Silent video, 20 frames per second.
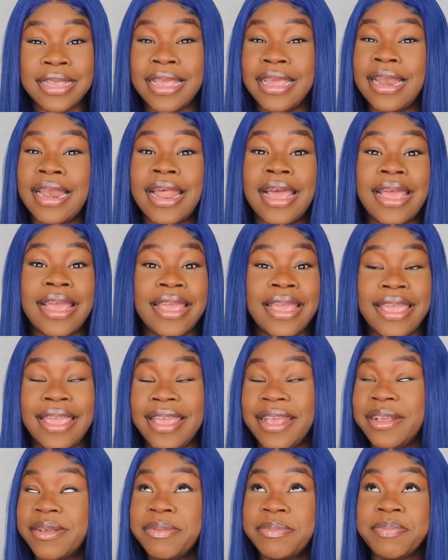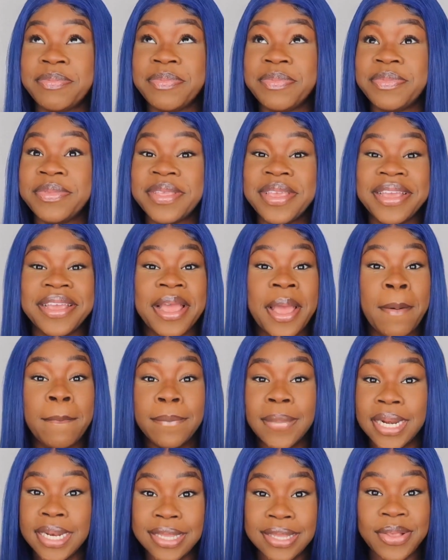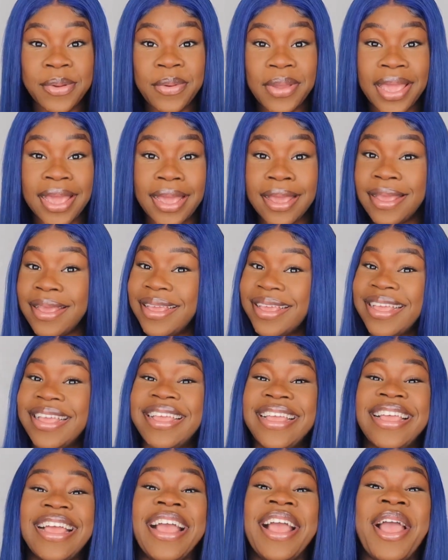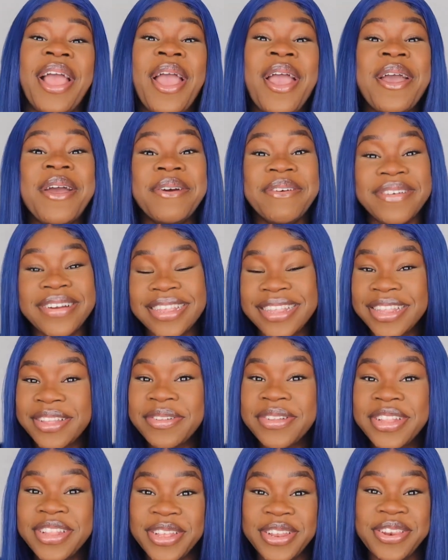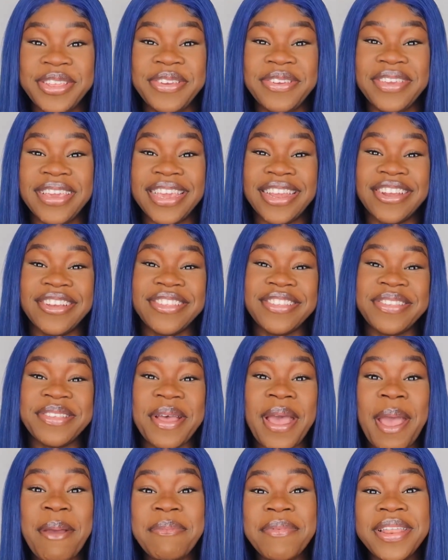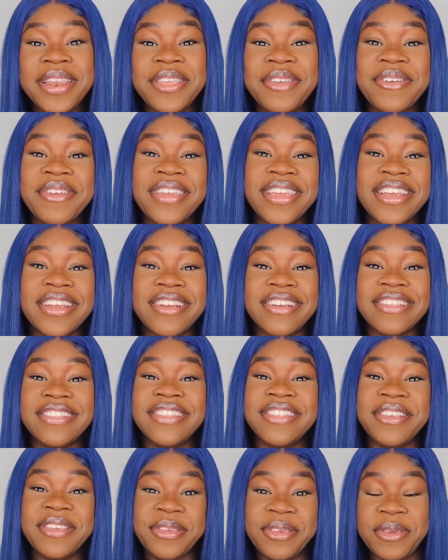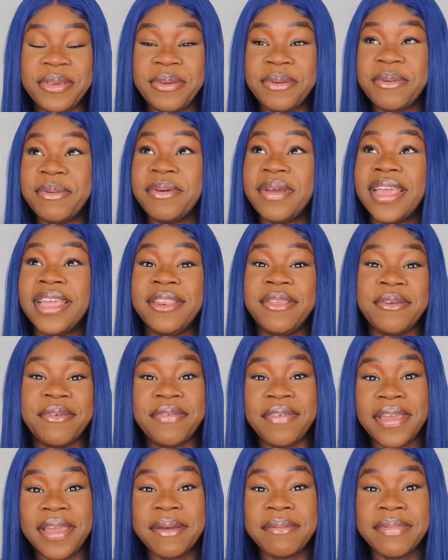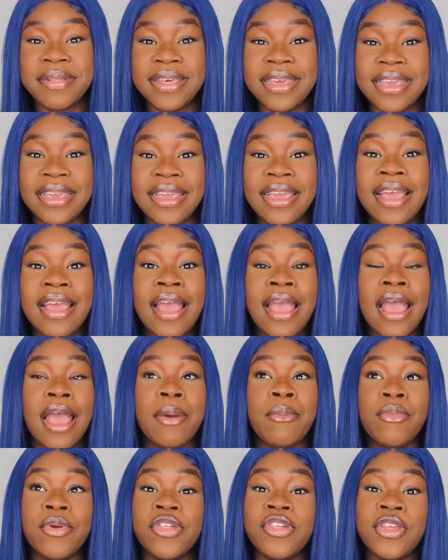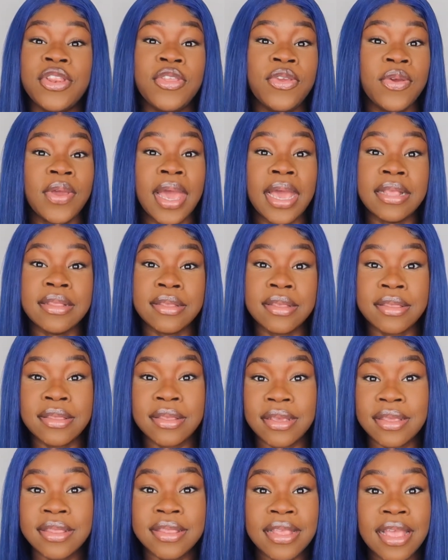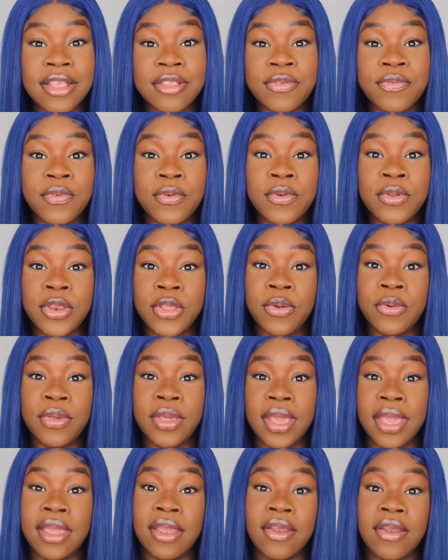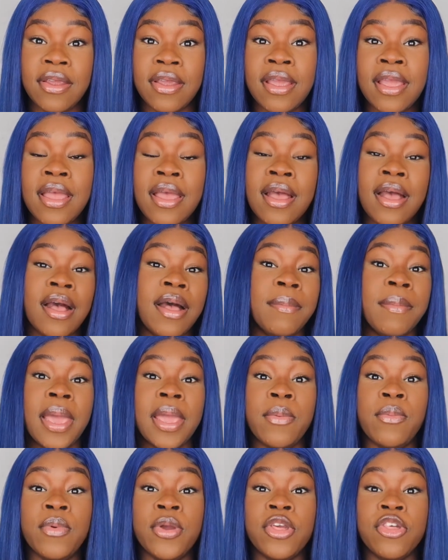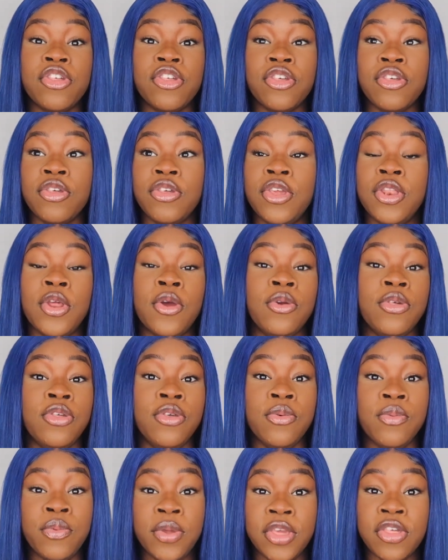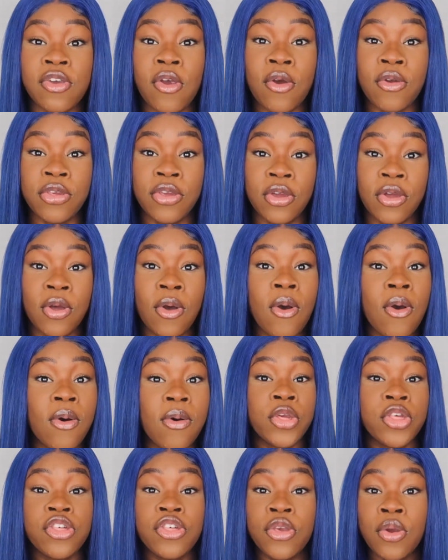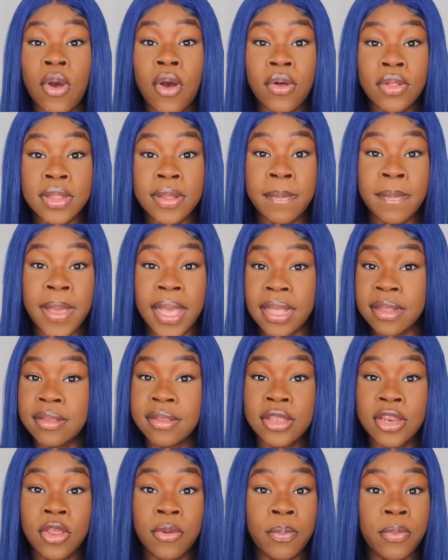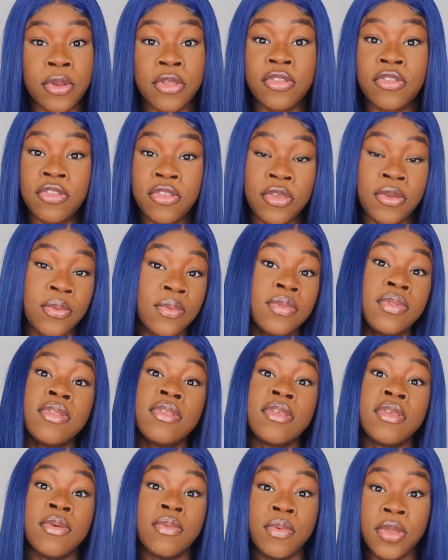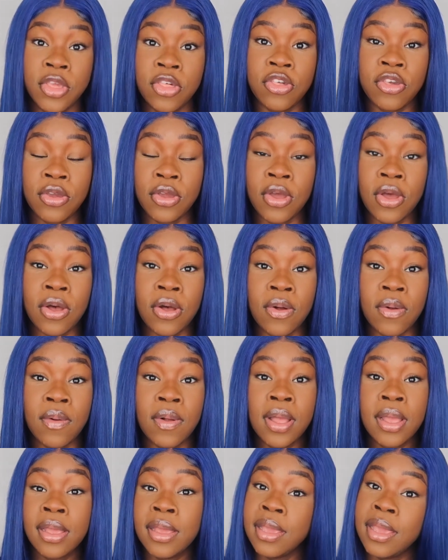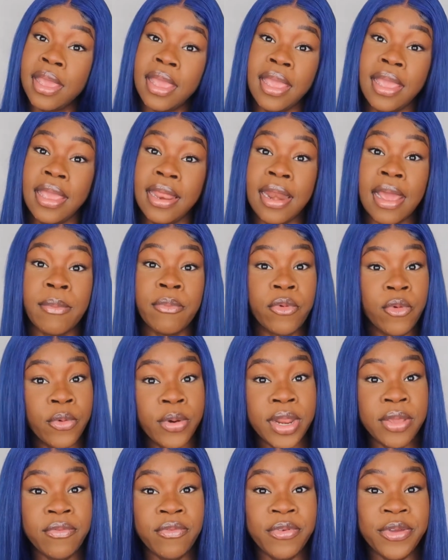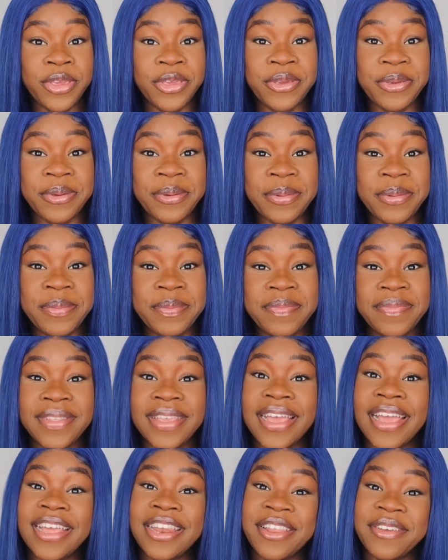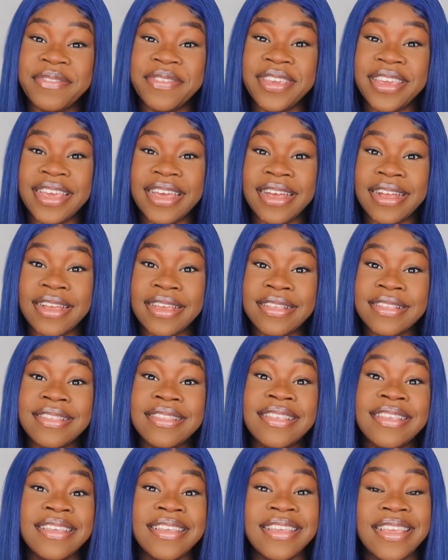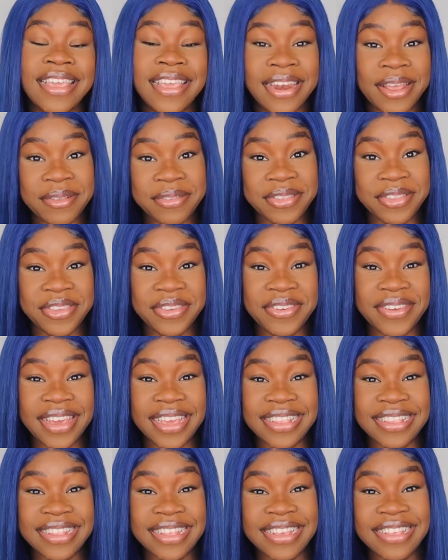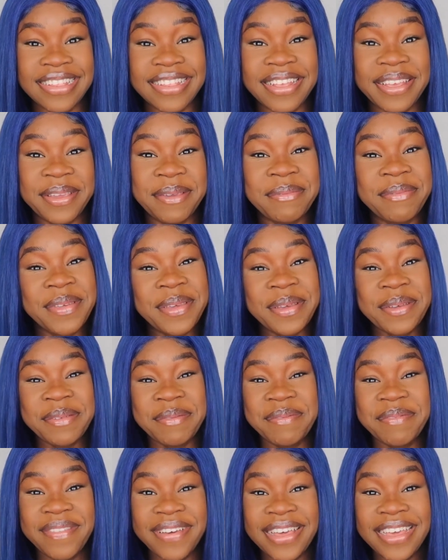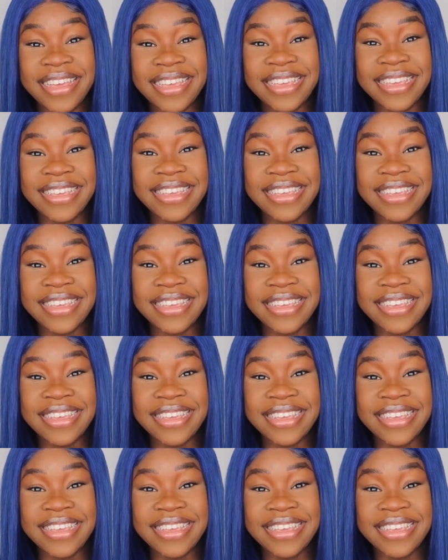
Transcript: and but it's okay. We're still in the new year, so Happy New Year's to you and your family. I'm wishing you guys a successful new year. I wish, you know, you reach all your goals. Wish you all the best in your pursuit to reach your goal, and I'm rooting for you. I love you guys, and I'll see you guys next time. Bye.